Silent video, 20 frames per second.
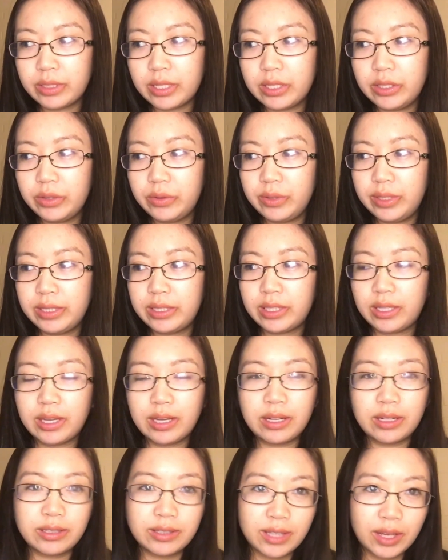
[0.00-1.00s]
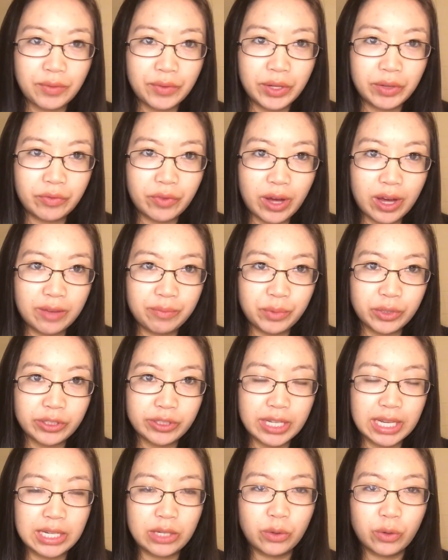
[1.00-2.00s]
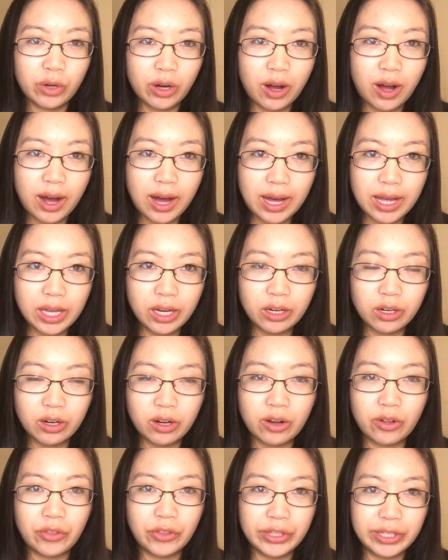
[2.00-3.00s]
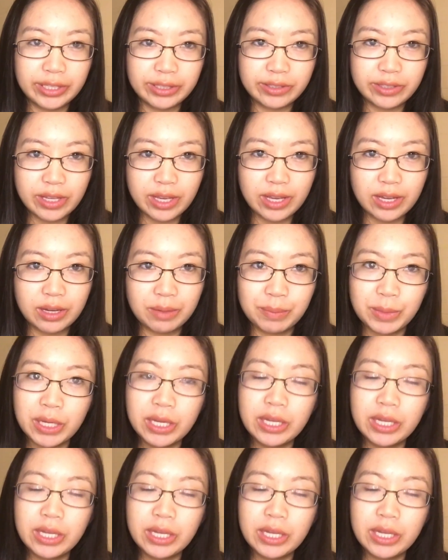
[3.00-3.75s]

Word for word: and you need to get a 75% or higher on the exam